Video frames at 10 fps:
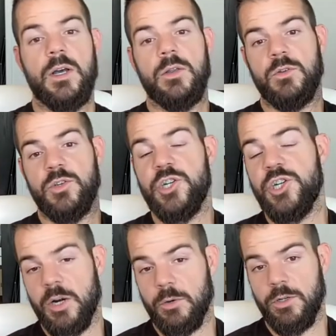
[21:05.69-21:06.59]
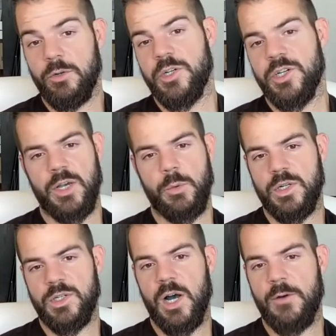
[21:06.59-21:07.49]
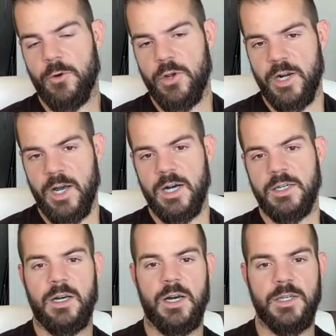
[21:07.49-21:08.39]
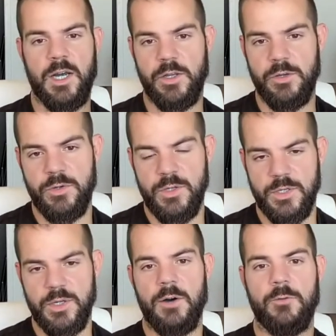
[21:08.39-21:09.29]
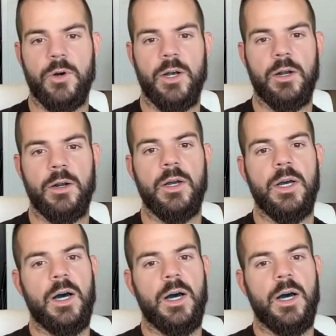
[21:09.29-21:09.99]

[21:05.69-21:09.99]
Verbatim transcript: There's general, which is like what software you got to access, how to use the software,